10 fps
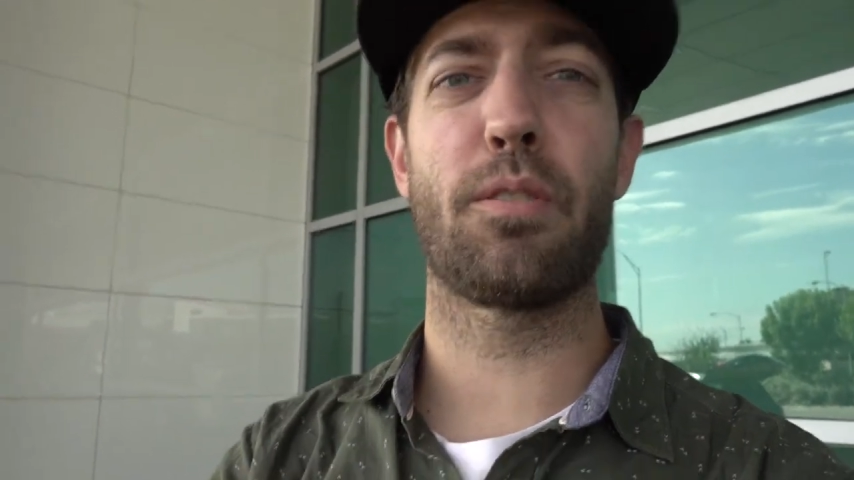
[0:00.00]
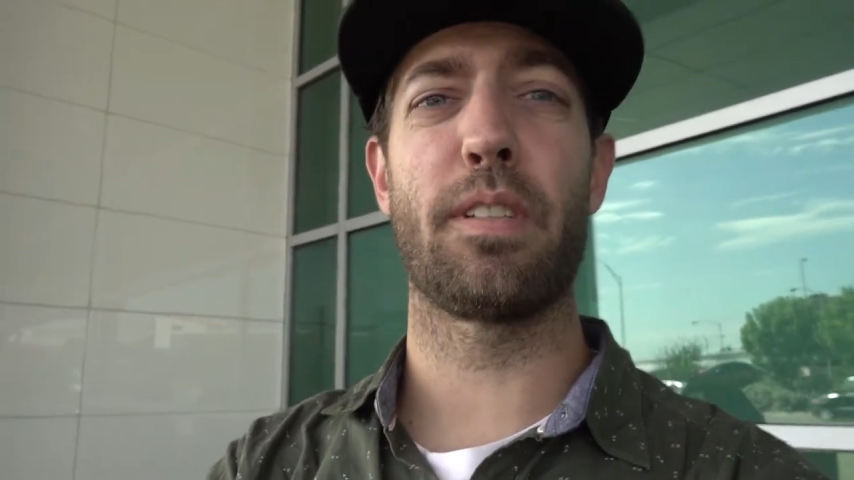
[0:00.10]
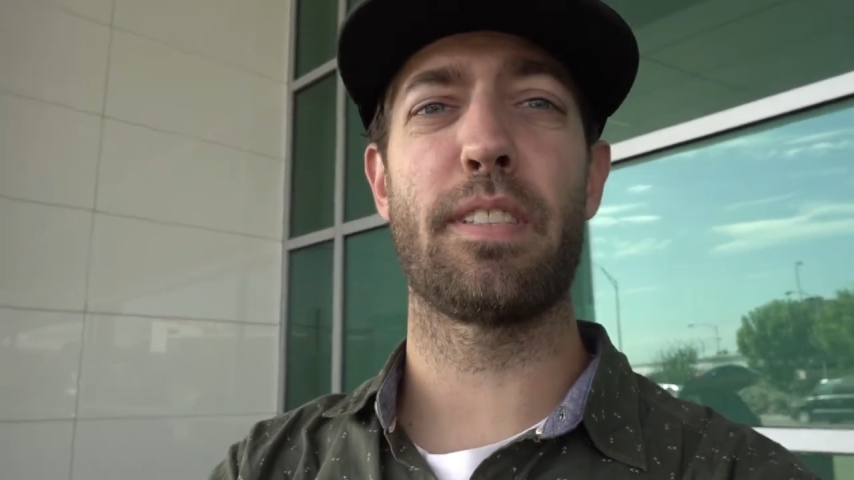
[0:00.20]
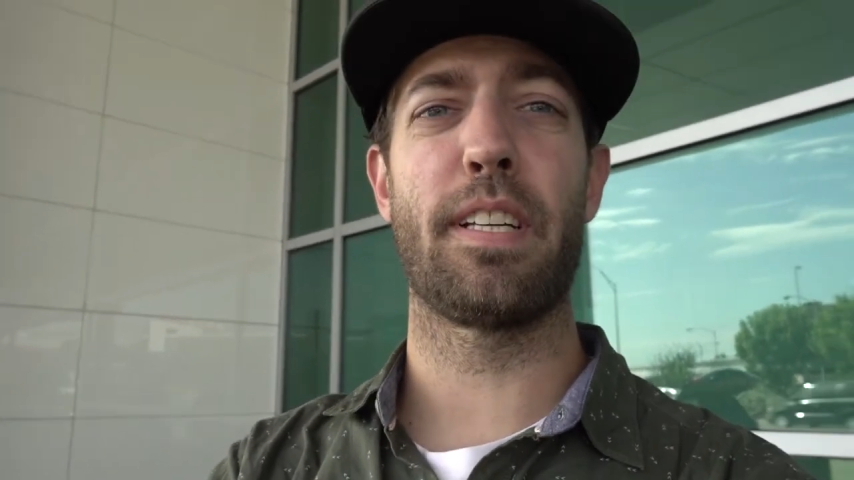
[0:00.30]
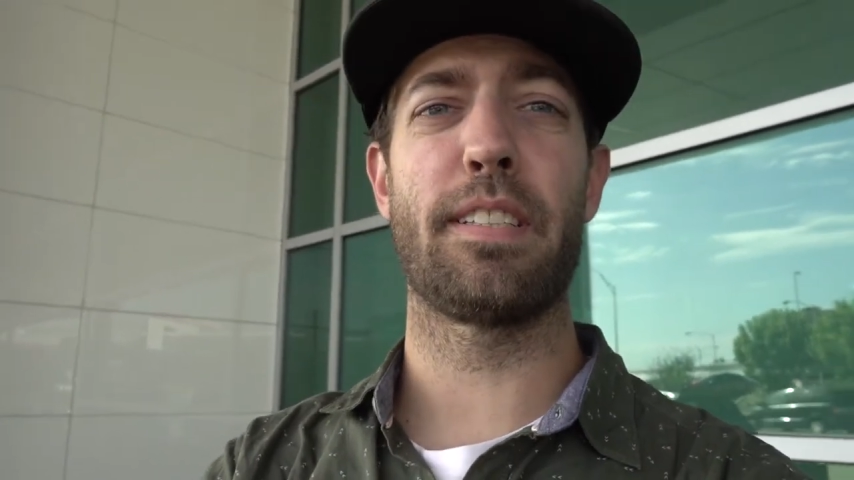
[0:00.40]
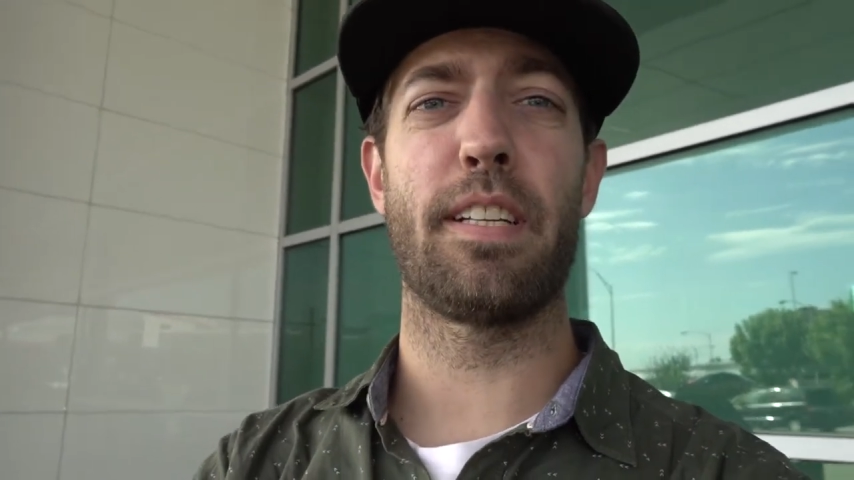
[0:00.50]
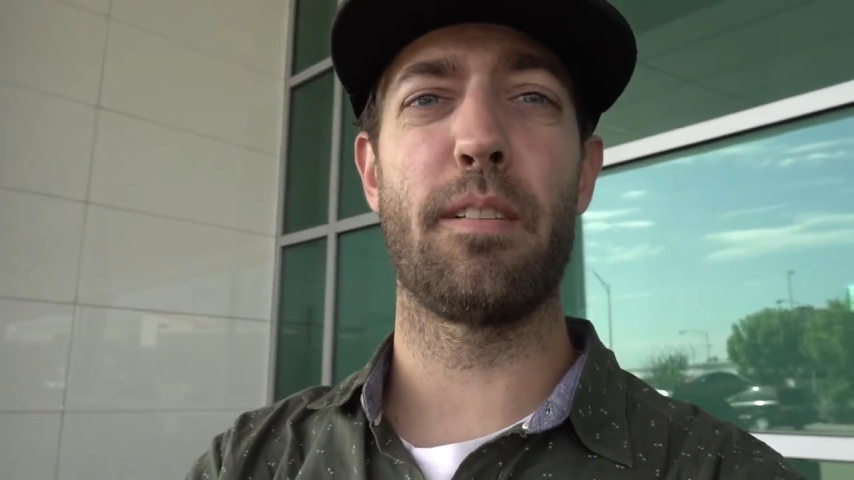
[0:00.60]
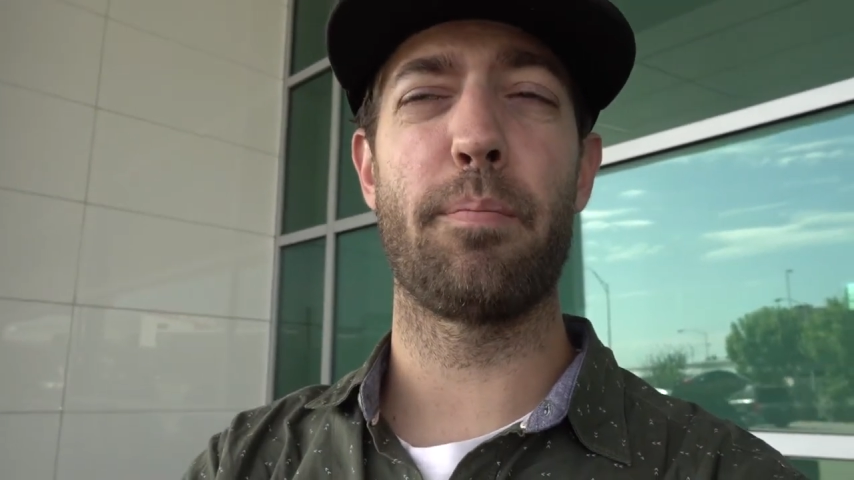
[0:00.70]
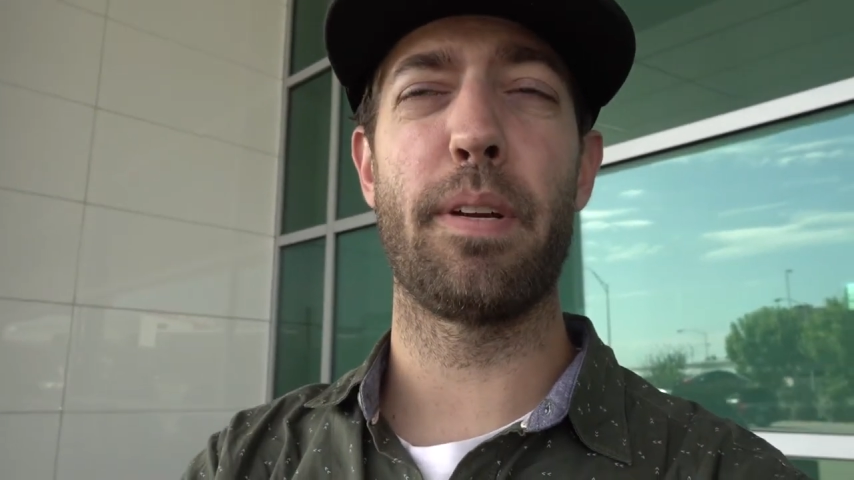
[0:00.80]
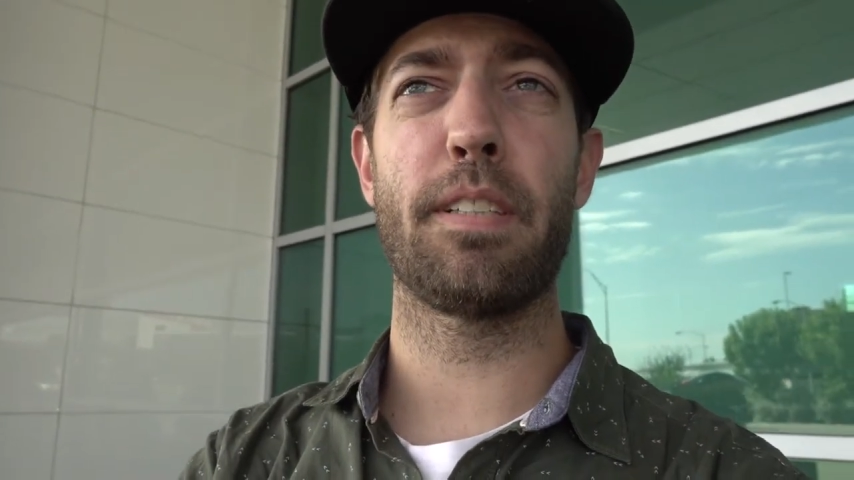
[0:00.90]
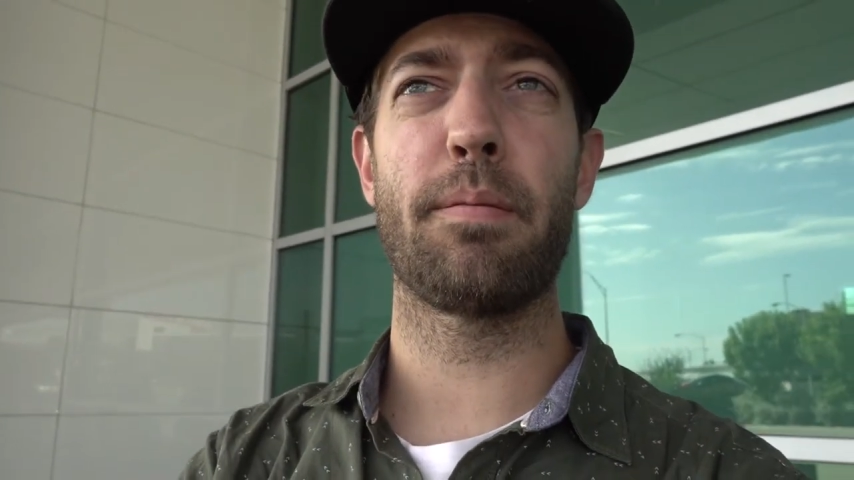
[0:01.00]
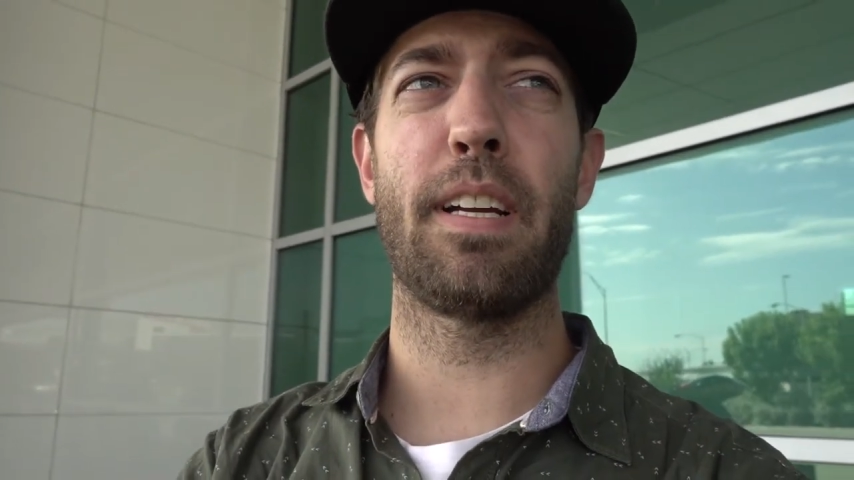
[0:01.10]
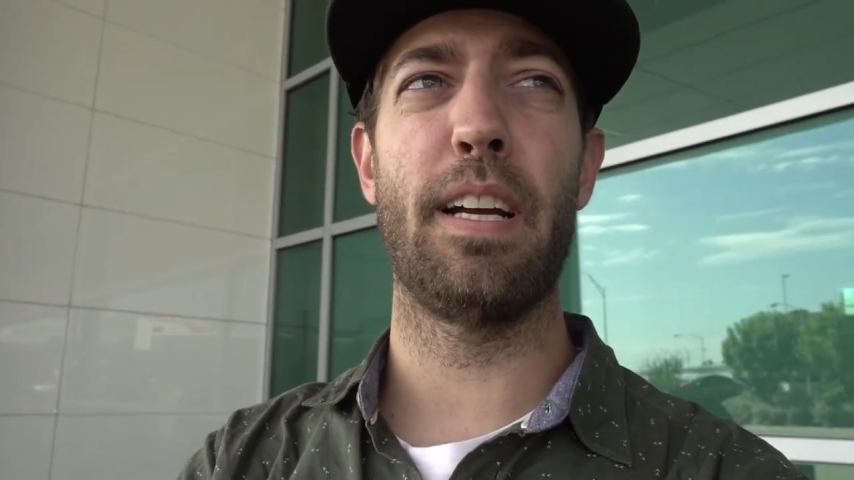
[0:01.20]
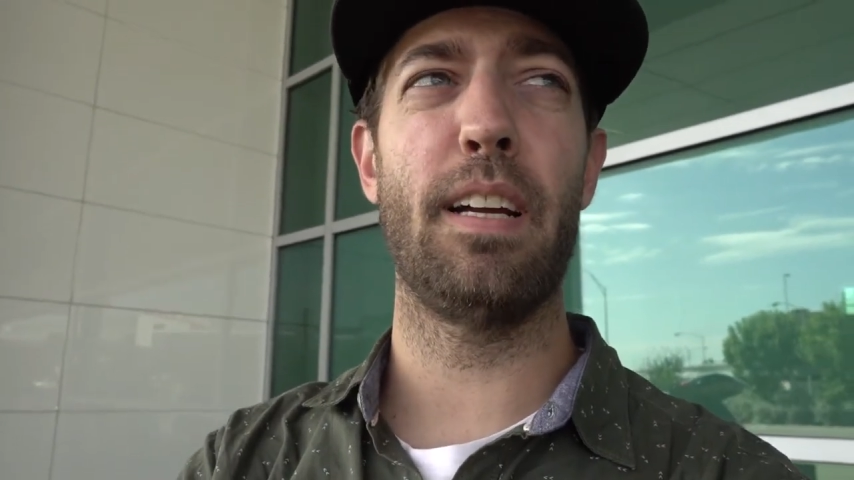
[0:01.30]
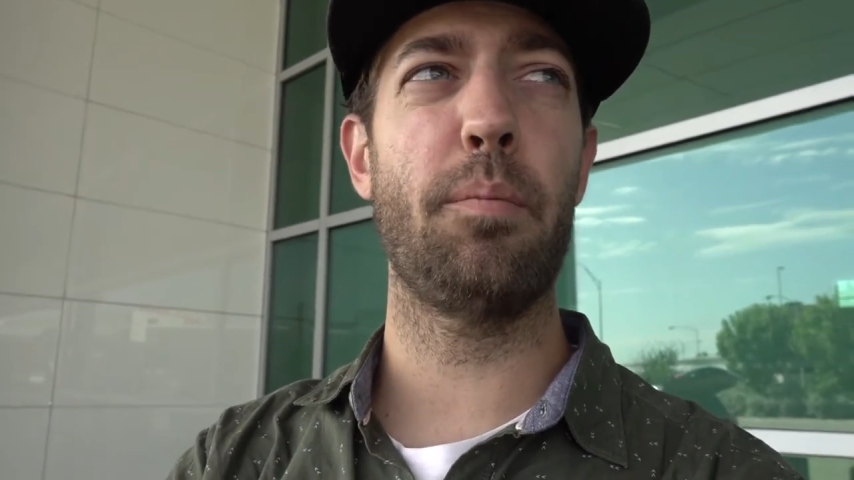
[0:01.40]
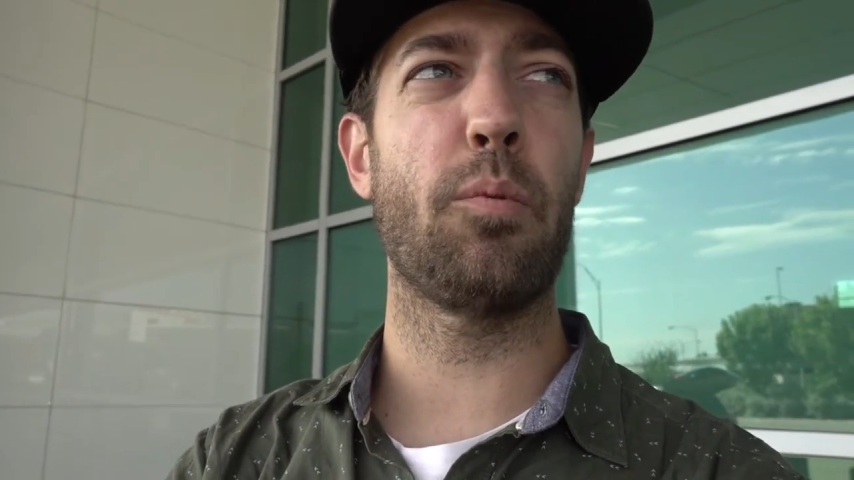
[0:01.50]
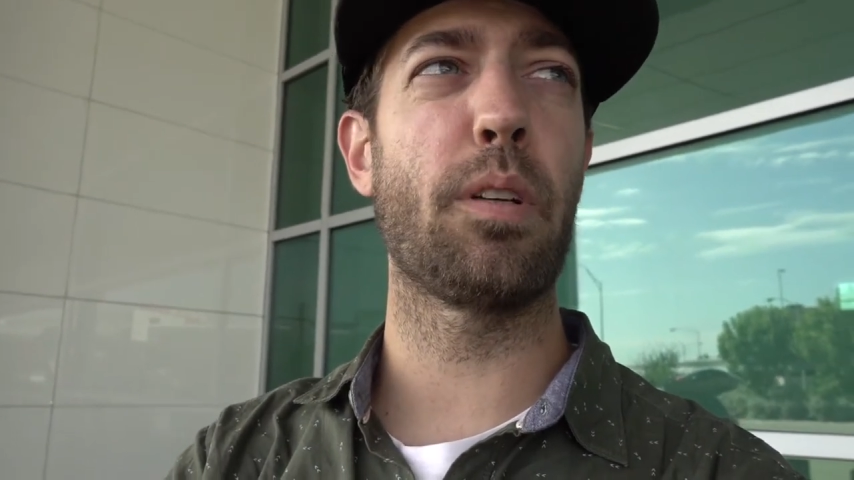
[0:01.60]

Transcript: Chris gets here and picks me up,